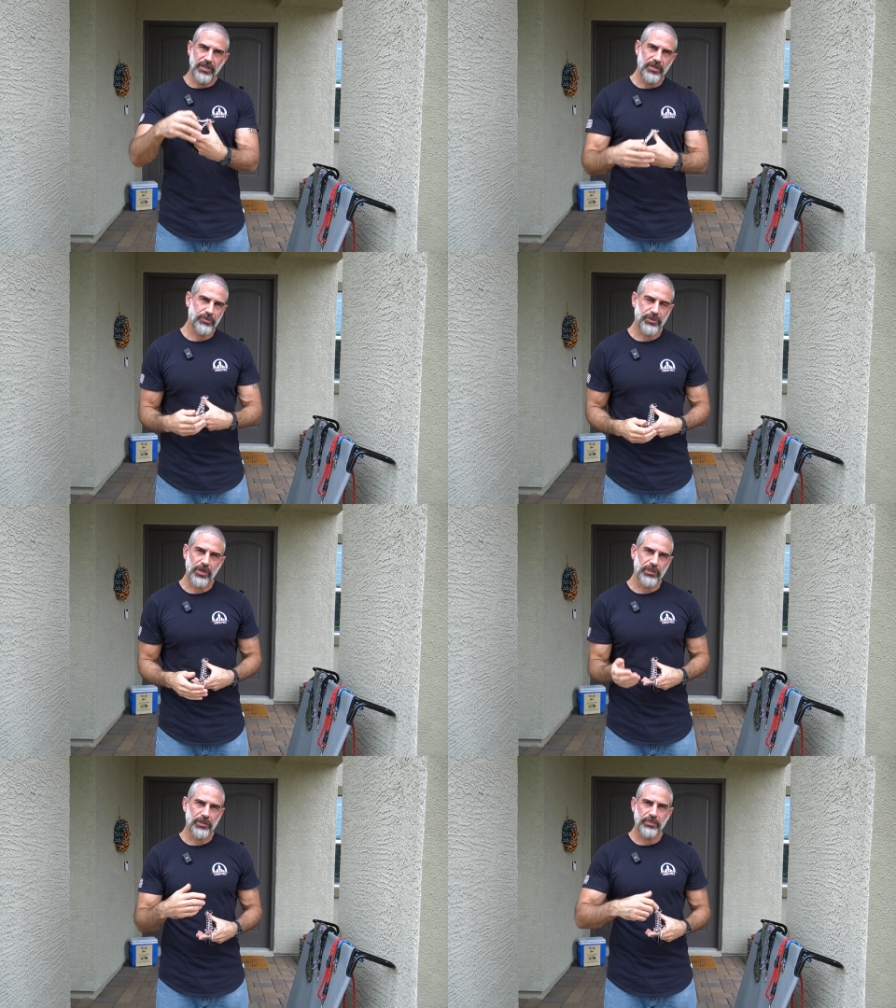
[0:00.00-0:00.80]
We'll
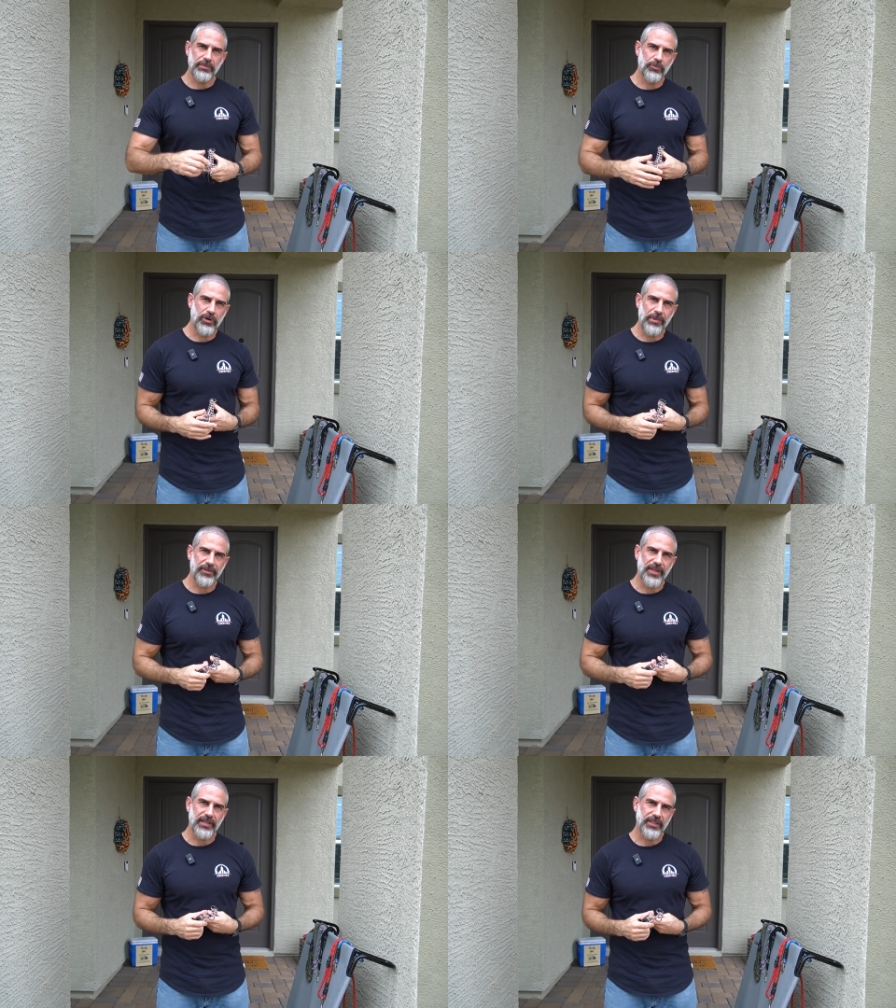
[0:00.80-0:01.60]
talk a little bit more
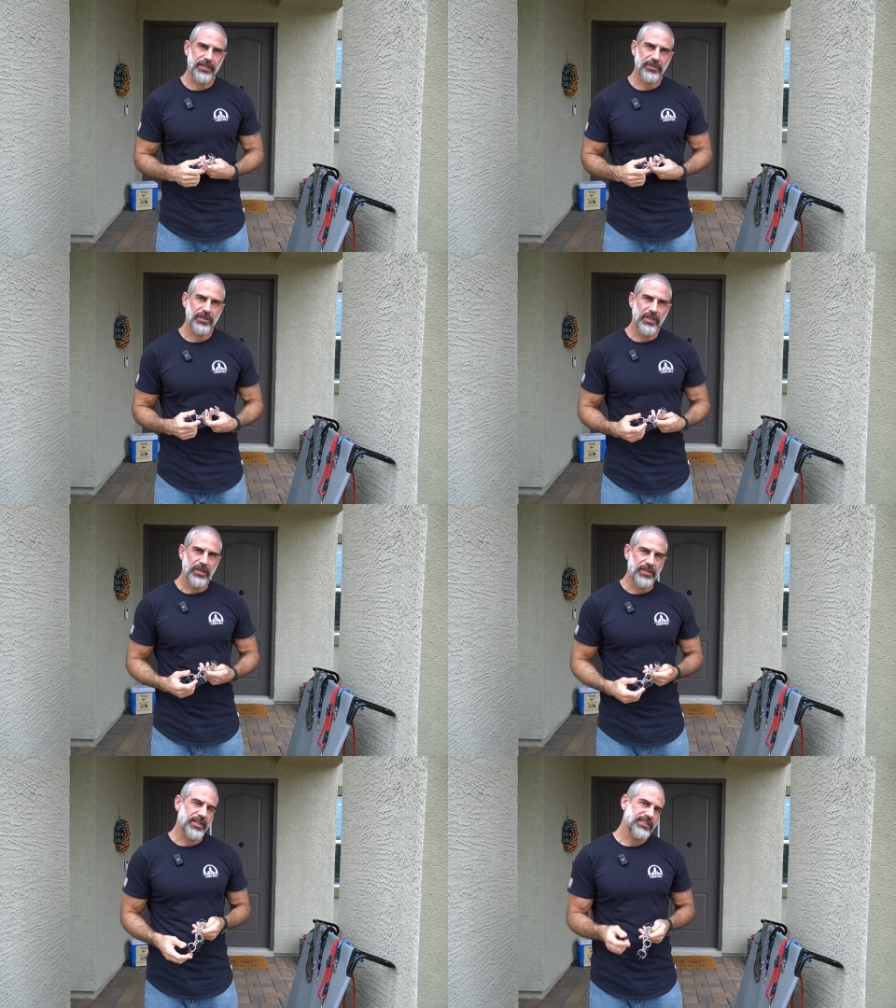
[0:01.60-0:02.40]
about that later.
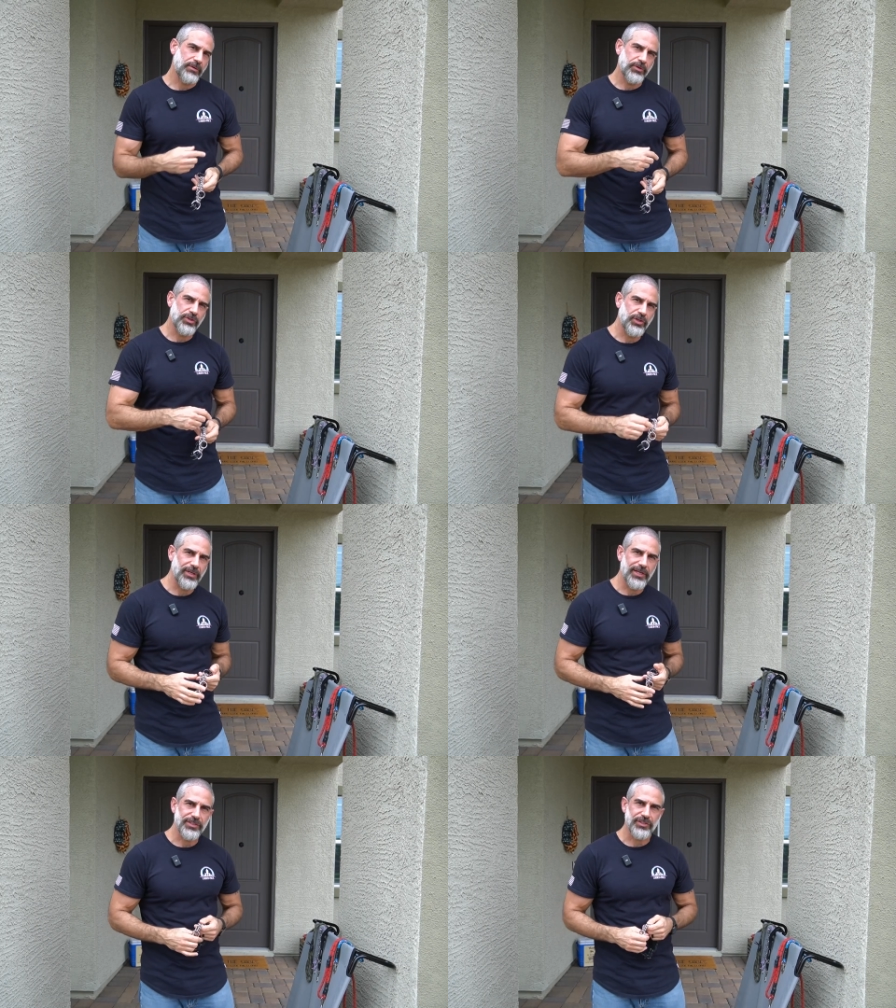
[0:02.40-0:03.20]
Next, I want to show you
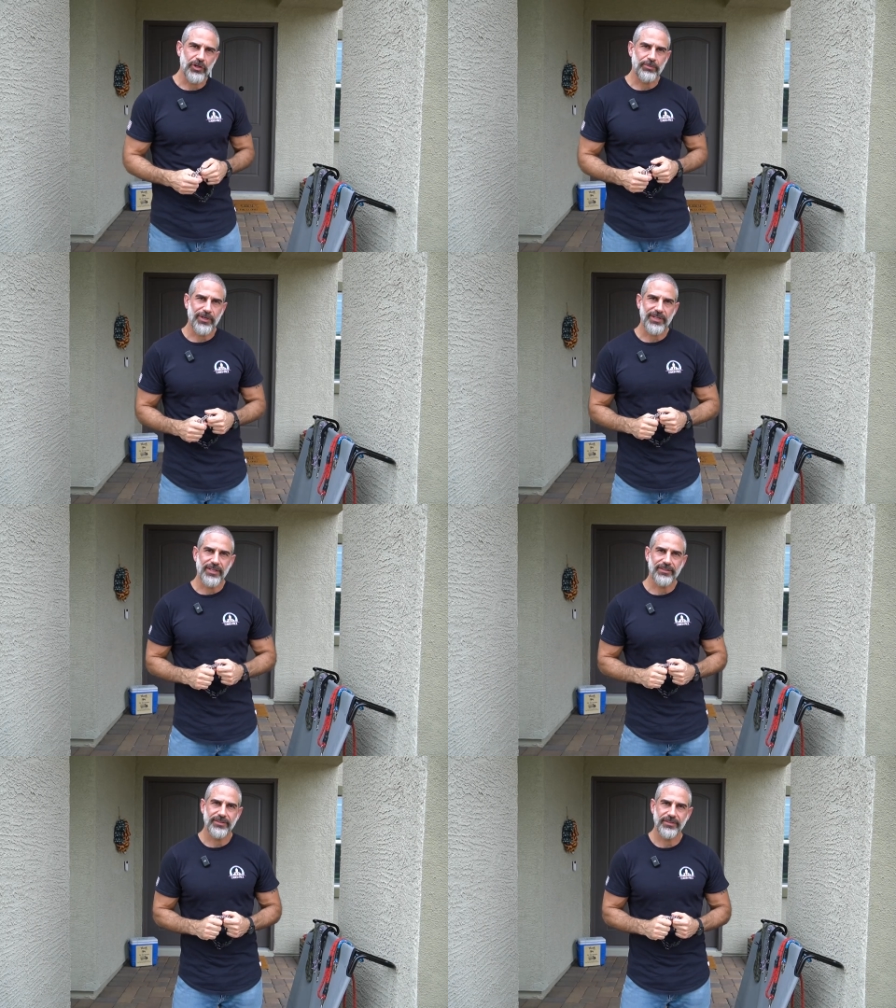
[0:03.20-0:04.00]
guys a Star Mark
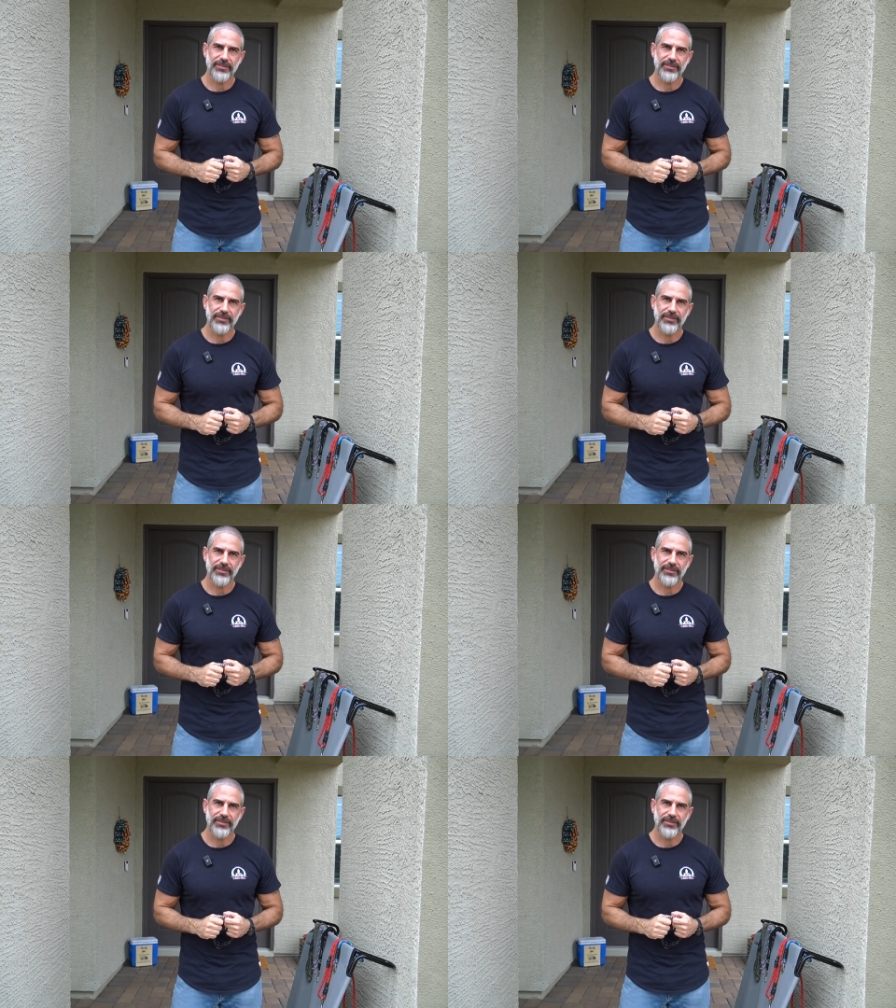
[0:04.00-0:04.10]
collar.